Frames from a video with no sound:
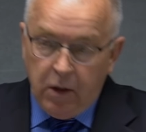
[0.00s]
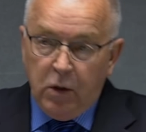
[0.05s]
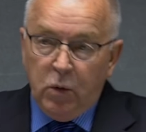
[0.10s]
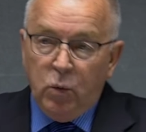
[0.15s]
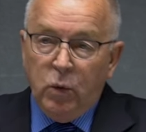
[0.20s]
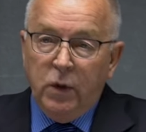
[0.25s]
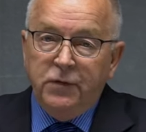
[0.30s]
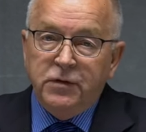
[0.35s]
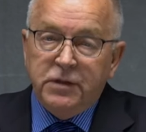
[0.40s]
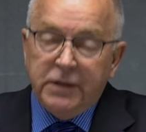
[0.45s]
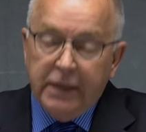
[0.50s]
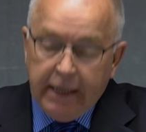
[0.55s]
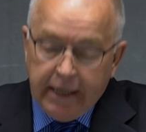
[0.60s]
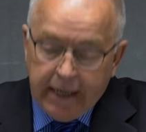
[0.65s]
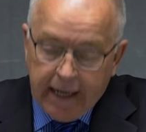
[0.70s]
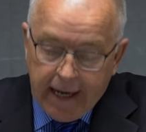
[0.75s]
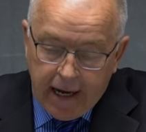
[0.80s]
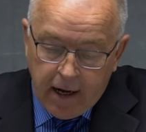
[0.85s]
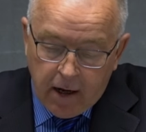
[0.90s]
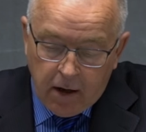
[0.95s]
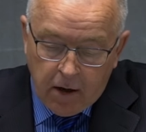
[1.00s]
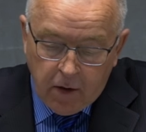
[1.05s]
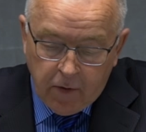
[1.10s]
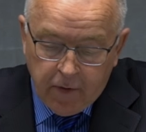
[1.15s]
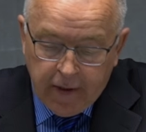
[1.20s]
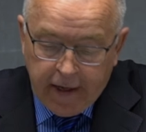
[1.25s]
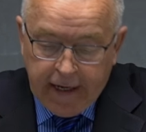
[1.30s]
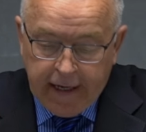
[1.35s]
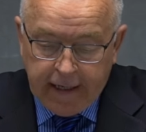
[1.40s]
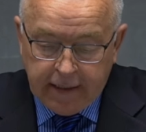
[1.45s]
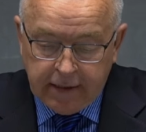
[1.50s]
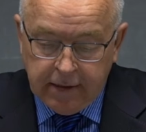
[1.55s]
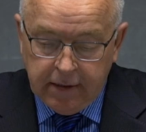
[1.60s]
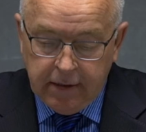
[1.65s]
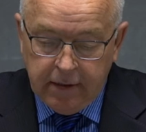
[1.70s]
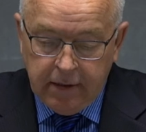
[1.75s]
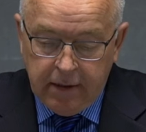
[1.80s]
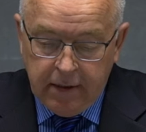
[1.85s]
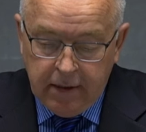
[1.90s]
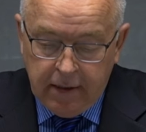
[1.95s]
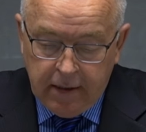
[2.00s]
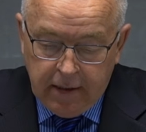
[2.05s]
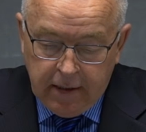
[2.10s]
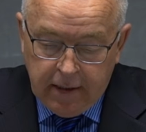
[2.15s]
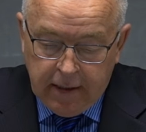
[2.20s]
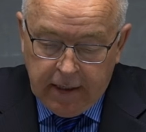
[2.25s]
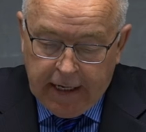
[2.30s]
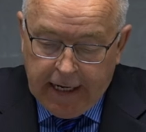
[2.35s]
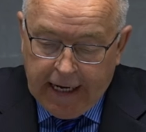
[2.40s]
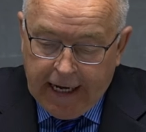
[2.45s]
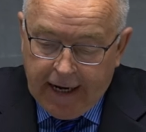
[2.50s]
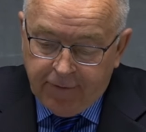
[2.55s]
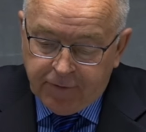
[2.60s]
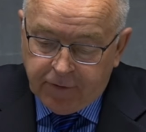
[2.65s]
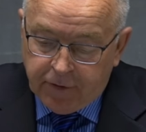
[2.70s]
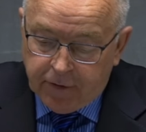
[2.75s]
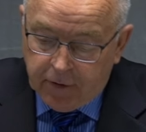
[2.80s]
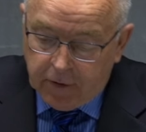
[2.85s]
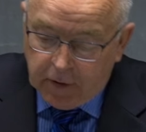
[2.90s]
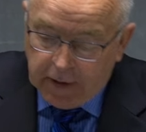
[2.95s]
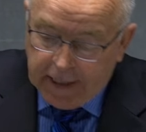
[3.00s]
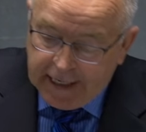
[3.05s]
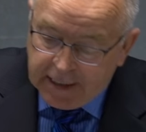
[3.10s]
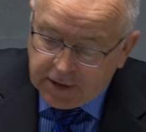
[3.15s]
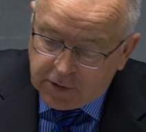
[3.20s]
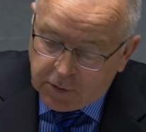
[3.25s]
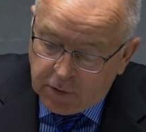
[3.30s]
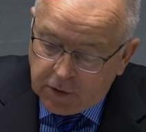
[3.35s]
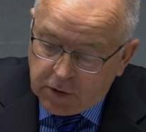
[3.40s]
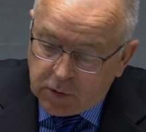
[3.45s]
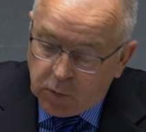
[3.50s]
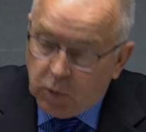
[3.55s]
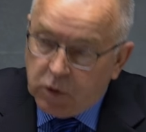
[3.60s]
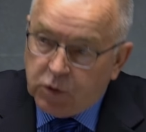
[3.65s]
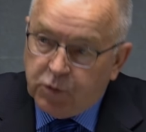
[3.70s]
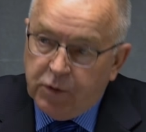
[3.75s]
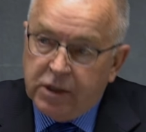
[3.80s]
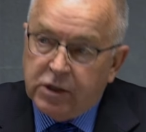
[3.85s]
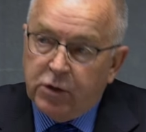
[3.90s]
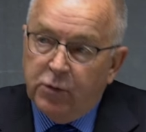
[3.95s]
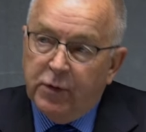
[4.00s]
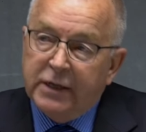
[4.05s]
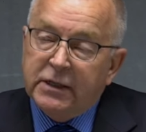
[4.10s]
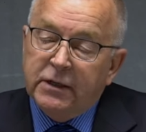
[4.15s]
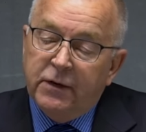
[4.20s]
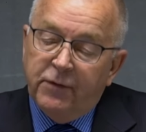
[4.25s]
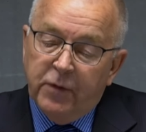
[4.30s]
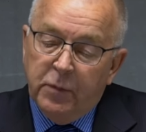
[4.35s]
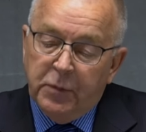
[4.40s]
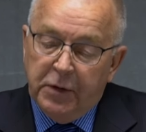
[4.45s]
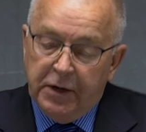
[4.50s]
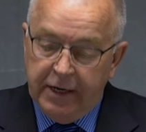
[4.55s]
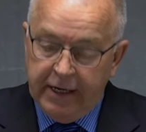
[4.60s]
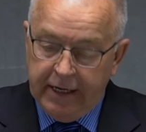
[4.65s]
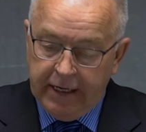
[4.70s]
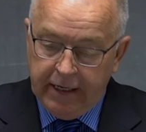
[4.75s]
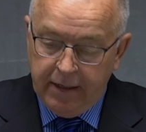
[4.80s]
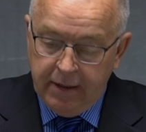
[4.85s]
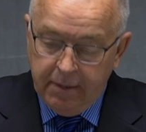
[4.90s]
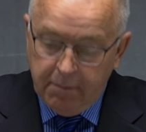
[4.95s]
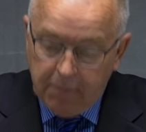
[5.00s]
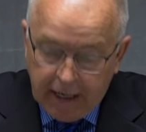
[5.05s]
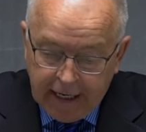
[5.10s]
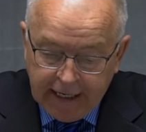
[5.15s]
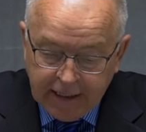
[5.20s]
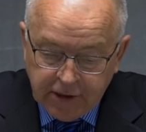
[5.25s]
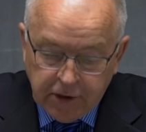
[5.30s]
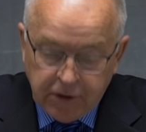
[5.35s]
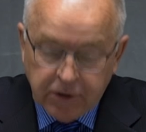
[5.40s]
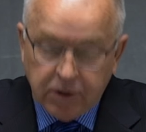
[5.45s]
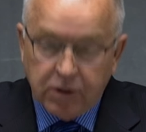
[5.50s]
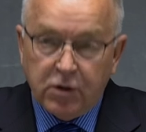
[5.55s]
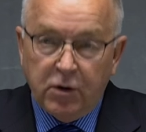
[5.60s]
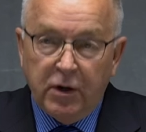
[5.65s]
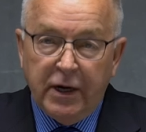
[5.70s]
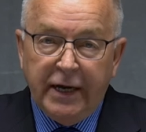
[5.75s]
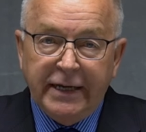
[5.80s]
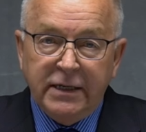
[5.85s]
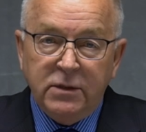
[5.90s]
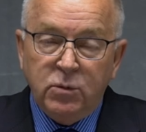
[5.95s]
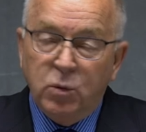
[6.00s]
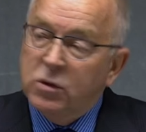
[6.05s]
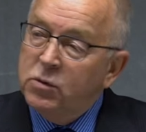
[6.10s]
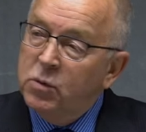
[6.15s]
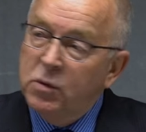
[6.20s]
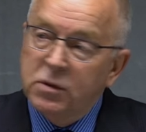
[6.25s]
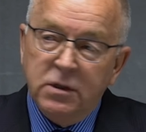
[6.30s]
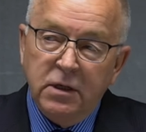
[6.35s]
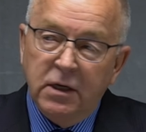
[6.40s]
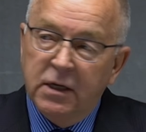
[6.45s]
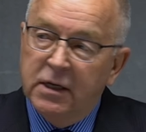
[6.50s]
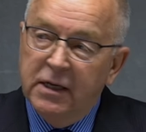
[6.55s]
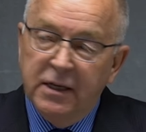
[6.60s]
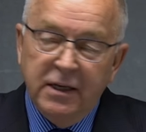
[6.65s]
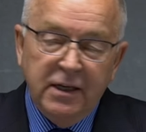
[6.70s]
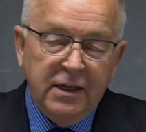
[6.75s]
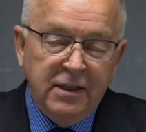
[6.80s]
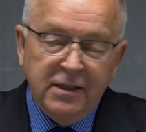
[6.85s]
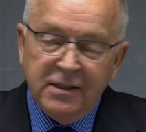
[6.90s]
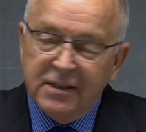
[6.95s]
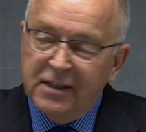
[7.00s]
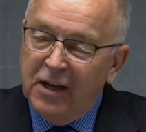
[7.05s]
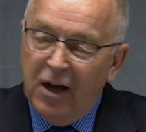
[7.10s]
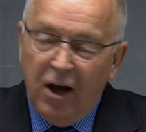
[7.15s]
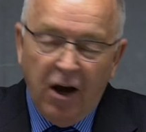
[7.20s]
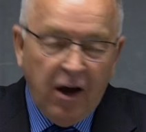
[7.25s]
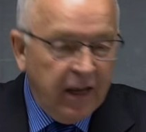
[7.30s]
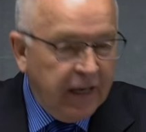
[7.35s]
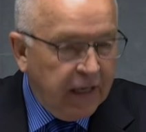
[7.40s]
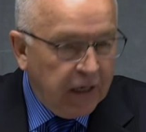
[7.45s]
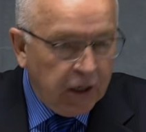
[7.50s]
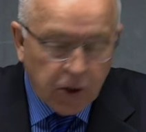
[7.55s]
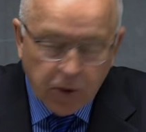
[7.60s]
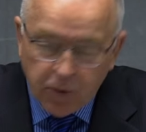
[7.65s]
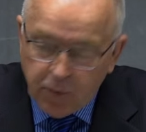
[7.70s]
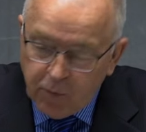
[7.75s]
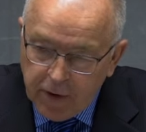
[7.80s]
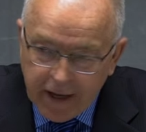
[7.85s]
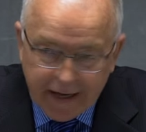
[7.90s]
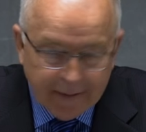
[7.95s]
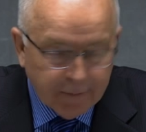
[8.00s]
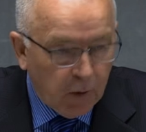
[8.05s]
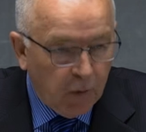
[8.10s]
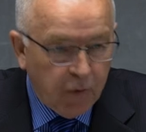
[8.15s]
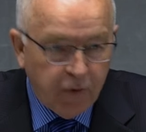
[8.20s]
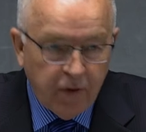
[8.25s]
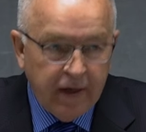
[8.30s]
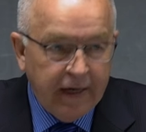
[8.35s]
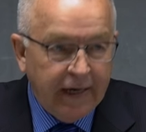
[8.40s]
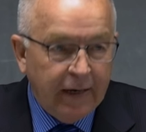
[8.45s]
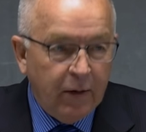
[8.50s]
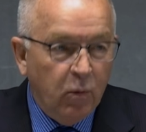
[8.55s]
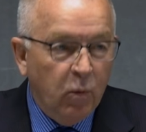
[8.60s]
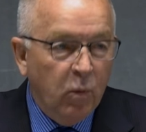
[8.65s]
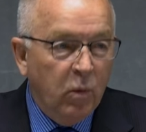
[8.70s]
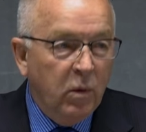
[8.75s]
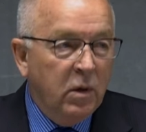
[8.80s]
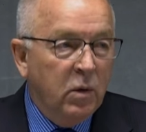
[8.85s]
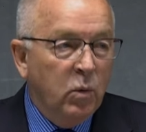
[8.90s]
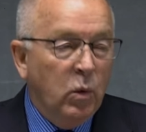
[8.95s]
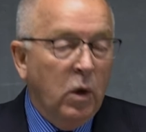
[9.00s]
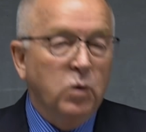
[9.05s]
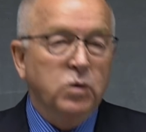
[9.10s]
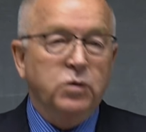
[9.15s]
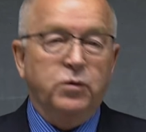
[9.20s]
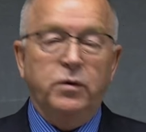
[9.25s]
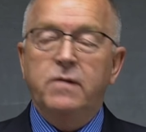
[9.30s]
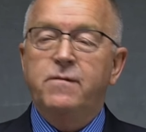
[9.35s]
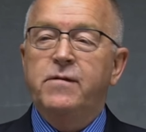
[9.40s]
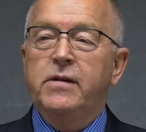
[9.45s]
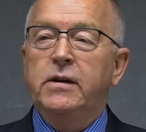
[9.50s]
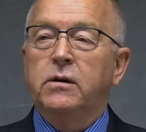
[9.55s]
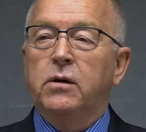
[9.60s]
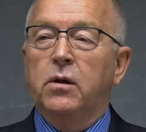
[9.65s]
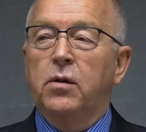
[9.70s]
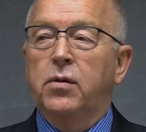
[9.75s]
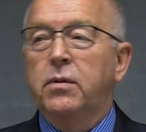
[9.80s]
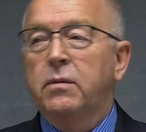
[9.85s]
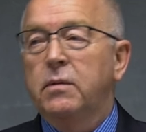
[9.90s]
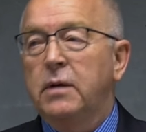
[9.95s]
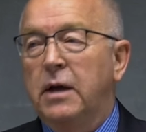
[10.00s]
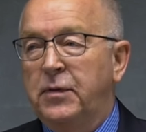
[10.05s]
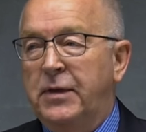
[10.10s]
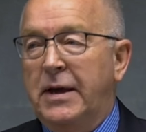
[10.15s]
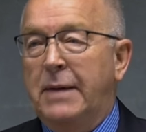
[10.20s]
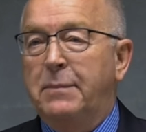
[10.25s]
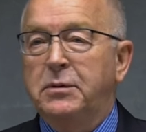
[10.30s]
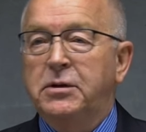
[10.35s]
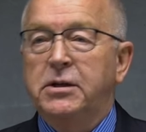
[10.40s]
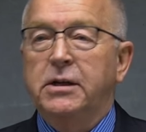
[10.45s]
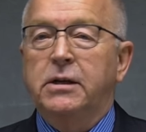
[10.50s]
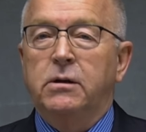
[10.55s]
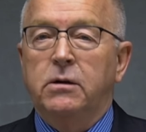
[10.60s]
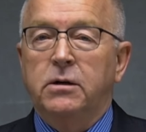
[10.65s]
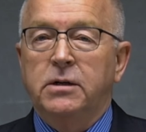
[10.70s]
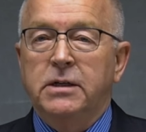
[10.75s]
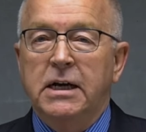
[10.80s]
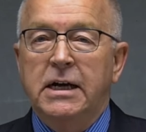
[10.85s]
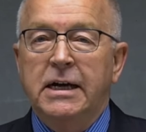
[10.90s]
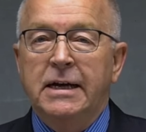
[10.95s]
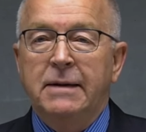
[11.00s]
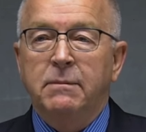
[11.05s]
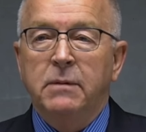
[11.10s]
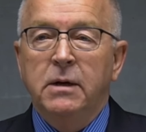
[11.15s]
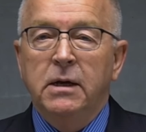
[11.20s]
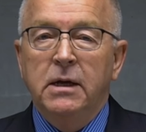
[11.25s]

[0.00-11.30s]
we've seen how that after Lazarus was resurrected from the dead by Jesus Christ, which was an incredible thing, what was revealed at that particular time,